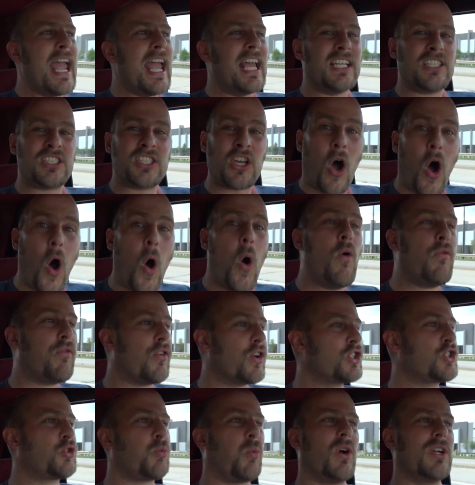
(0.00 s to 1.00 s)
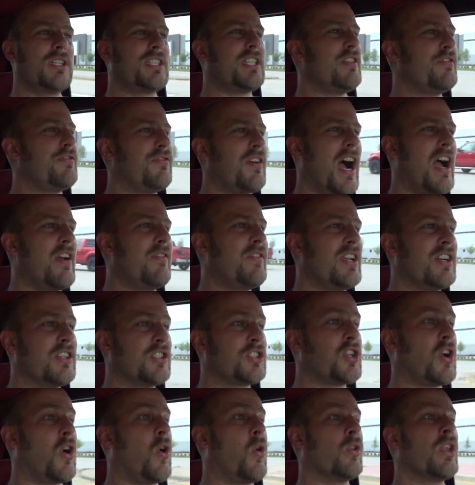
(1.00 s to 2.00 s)
is over 25
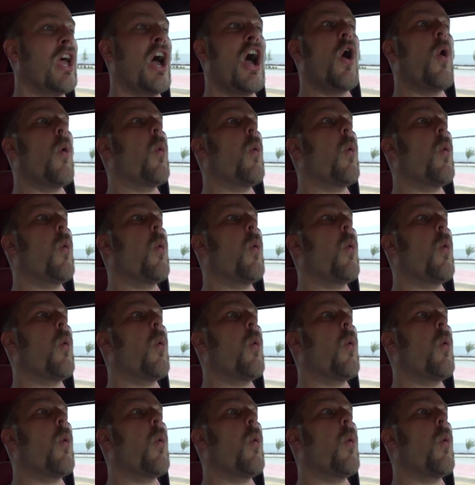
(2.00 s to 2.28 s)
years old.